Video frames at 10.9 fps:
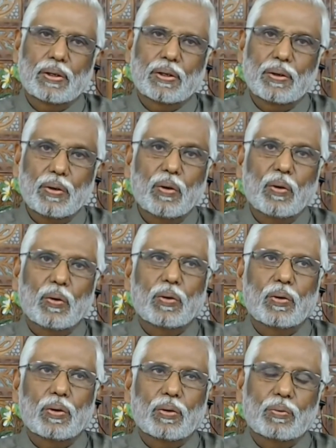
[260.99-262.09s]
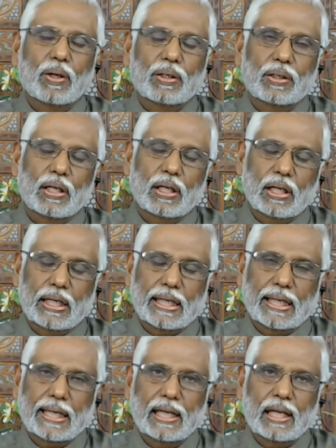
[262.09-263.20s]
know what
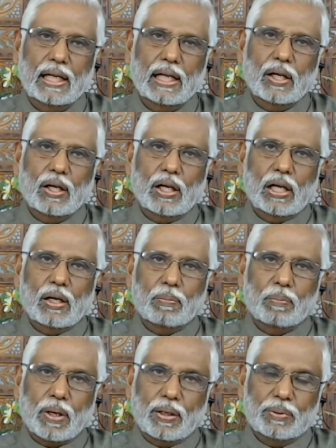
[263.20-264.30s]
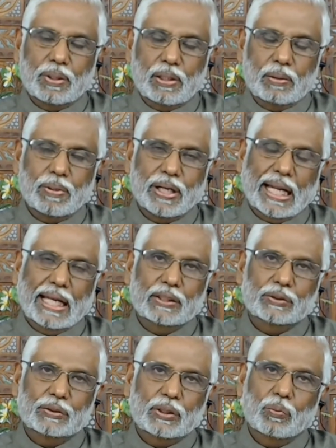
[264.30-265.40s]
part of the brain
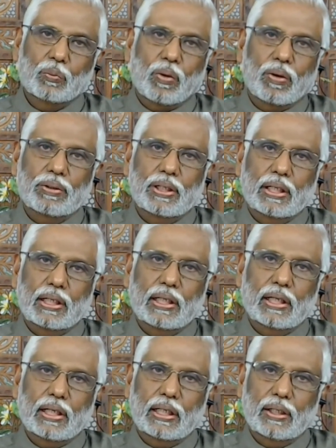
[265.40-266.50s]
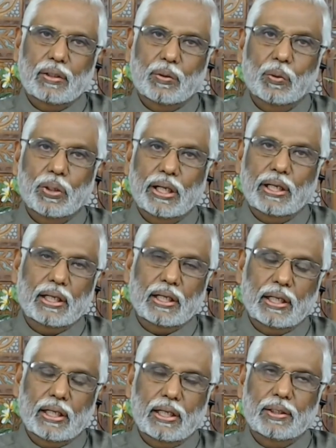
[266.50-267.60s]
is involved in doing
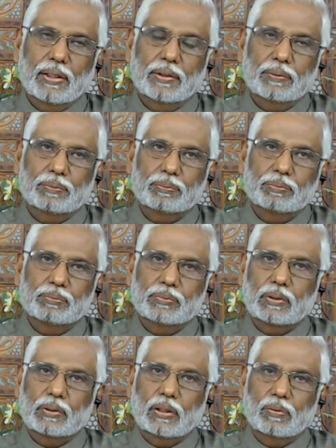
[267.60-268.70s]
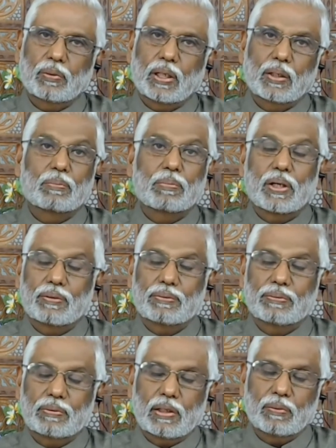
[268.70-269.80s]
what
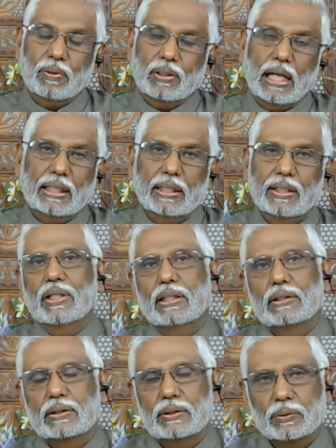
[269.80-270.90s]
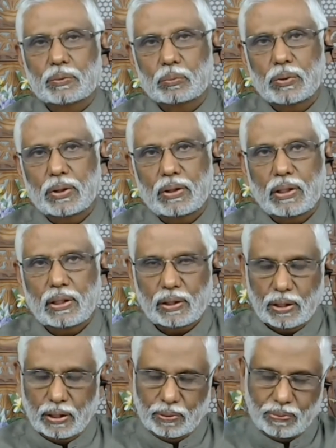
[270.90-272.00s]
activities. The
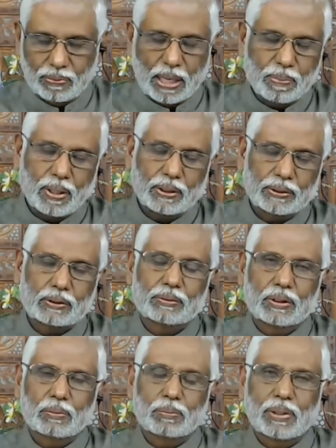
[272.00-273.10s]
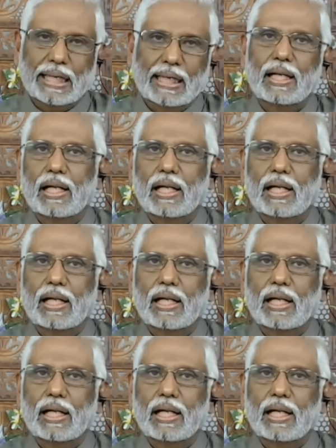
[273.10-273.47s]
5 parts of the brain